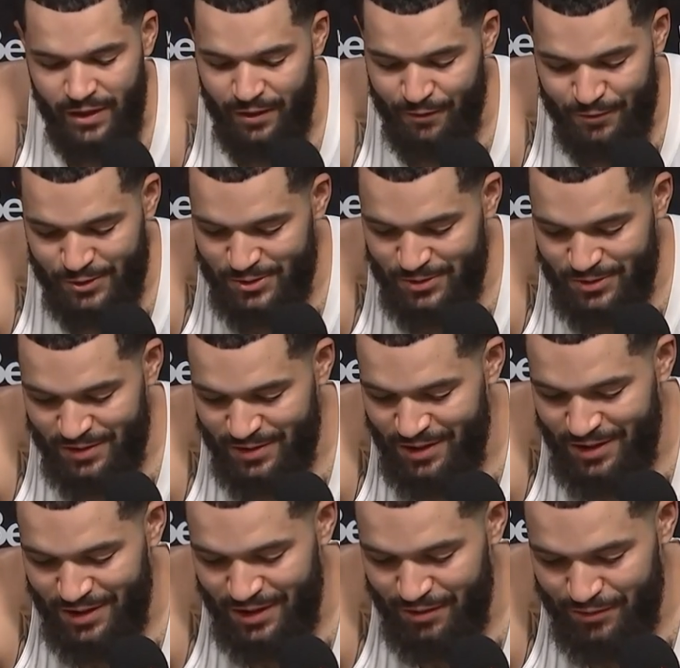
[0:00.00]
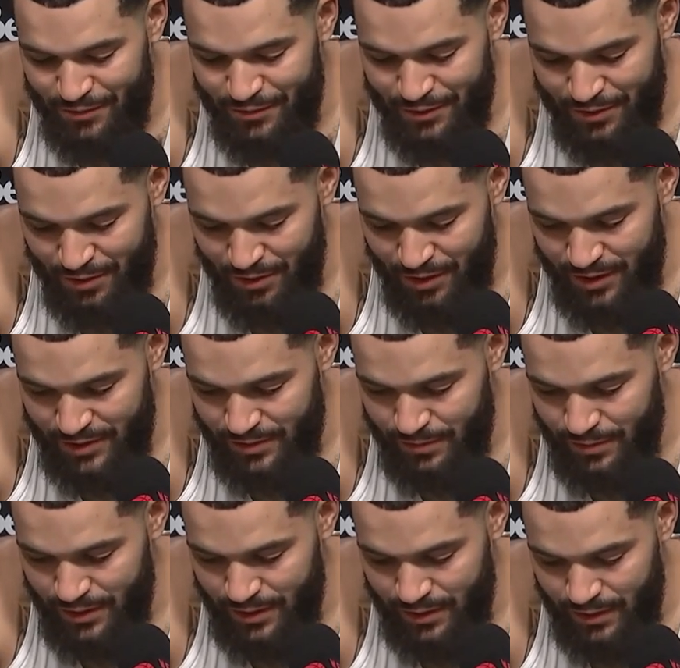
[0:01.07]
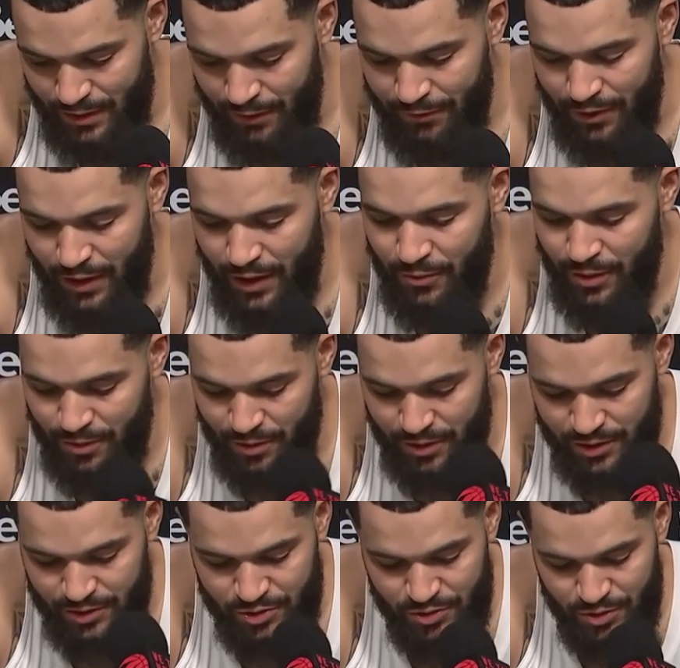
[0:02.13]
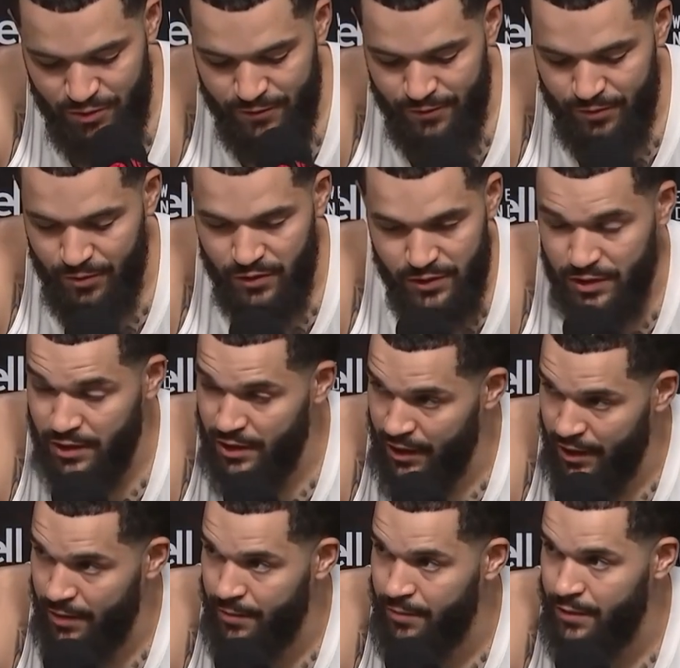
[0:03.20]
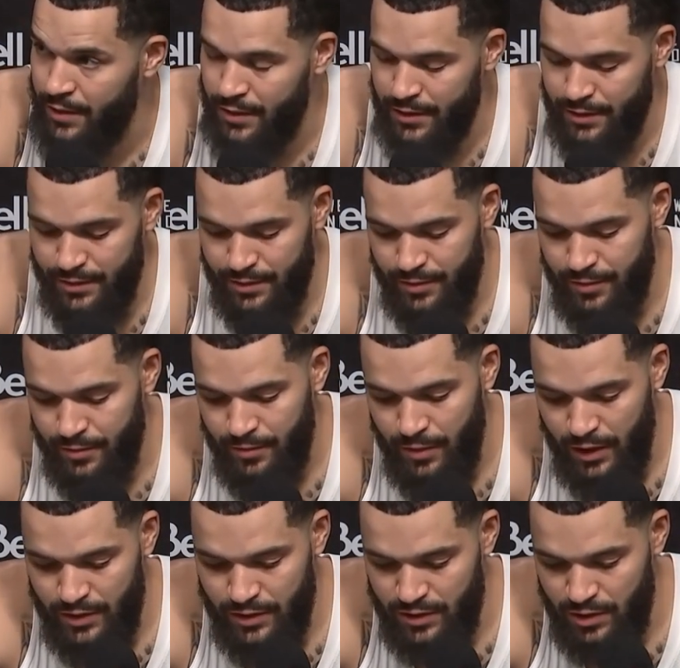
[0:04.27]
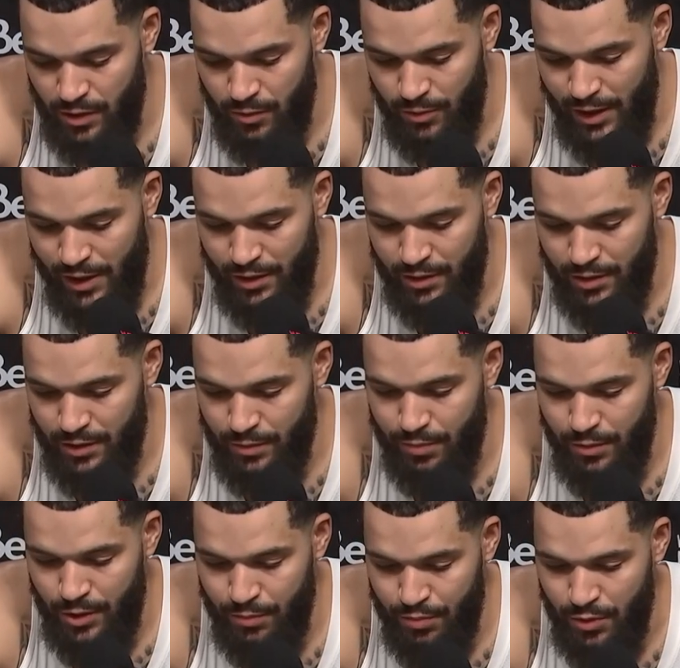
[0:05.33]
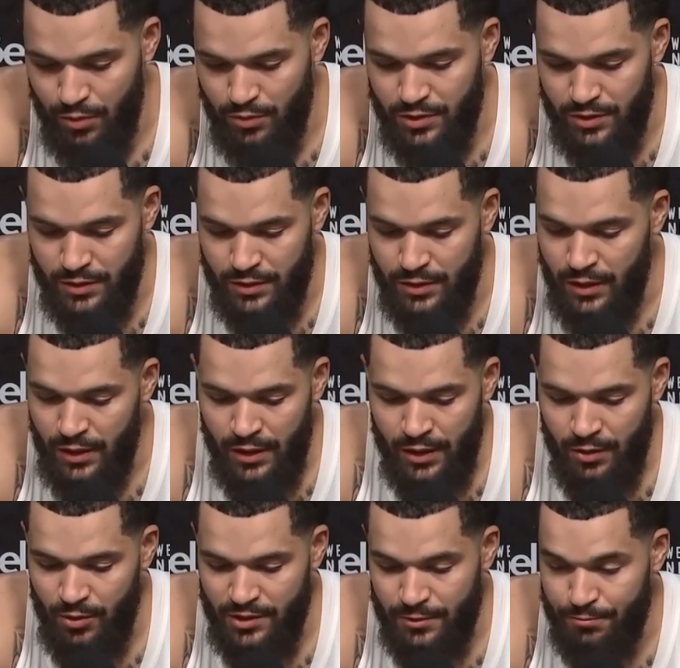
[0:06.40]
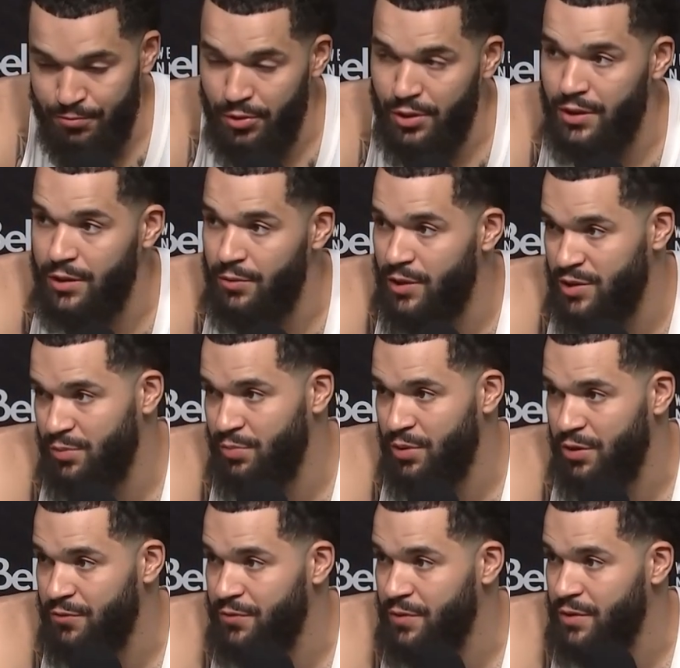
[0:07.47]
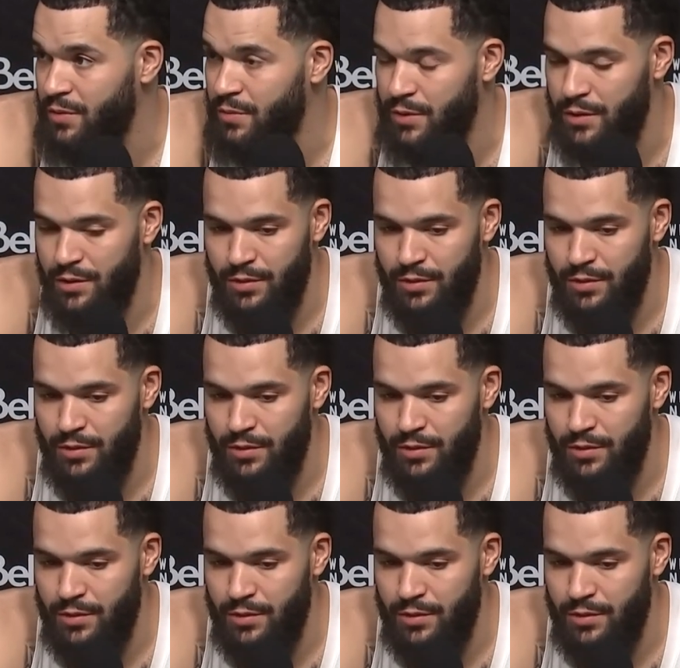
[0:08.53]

Yeah, for sure. All of them feel crazy, but I felt like we were in control for most of the game, and I just thought we had a good approach, and it wasn't pretty, it wasn't perfect.